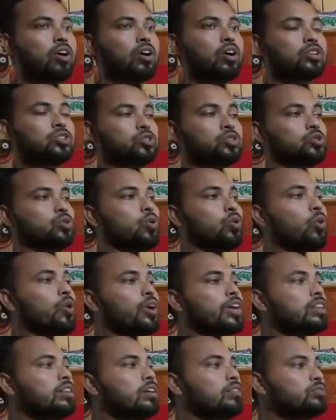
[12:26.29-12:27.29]
or snow
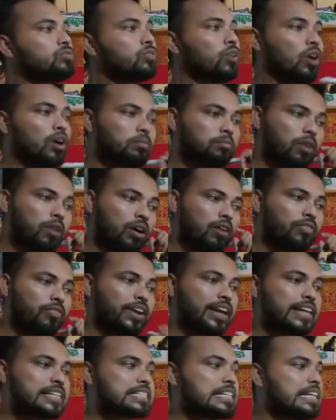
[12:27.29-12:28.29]
in the form of
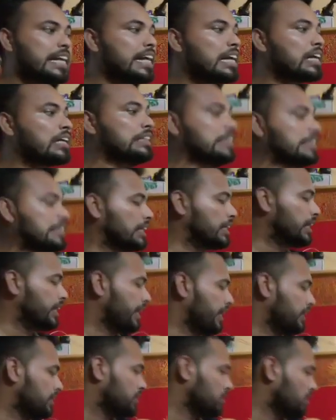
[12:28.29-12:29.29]
acidic
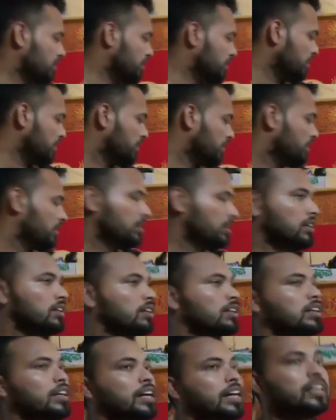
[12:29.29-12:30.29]
concentration
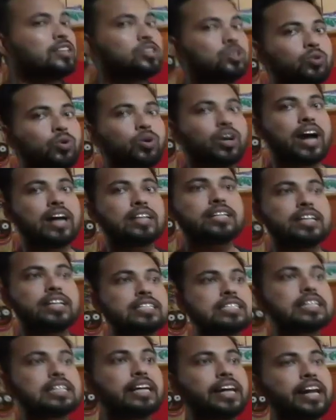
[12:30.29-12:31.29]
is known as
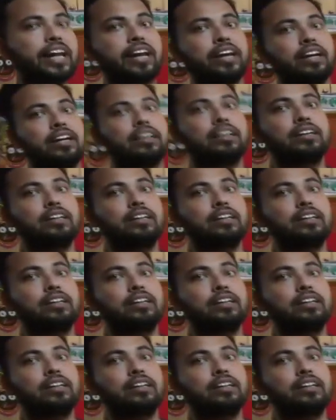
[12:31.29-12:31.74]
acid rain.